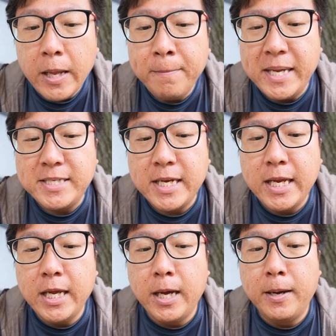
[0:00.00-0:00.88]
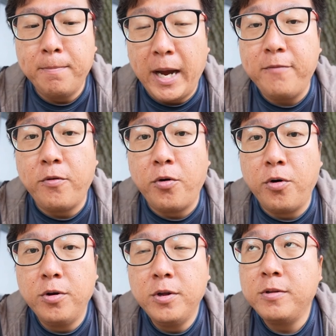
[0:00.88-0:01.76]
basically buy
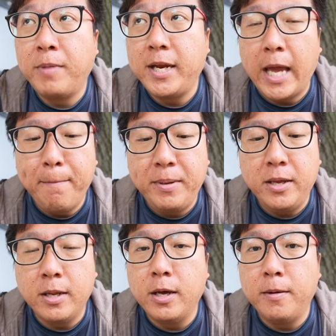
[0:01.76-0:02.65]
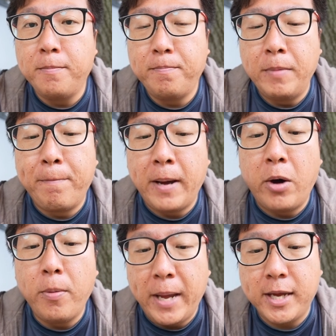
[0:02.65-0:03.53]
the MP, the
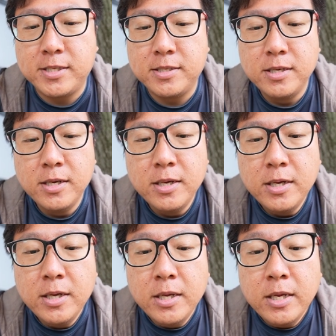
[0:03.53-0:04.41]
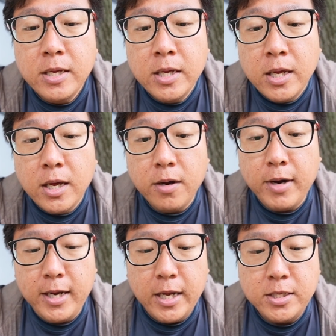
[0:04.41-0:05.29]
power packs.
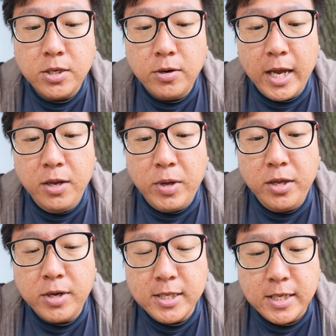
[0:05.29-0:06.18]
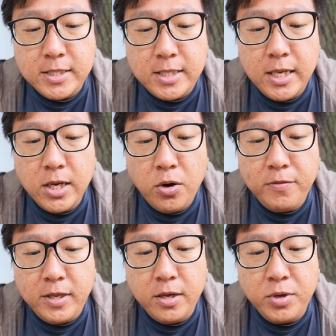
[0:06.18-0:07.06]
Alright, so anyway, you guys can see
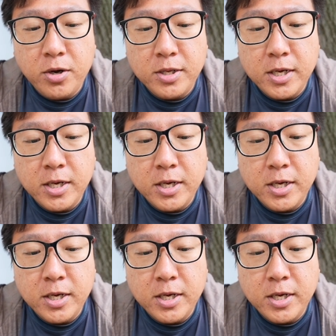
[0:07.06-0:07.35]
over here we got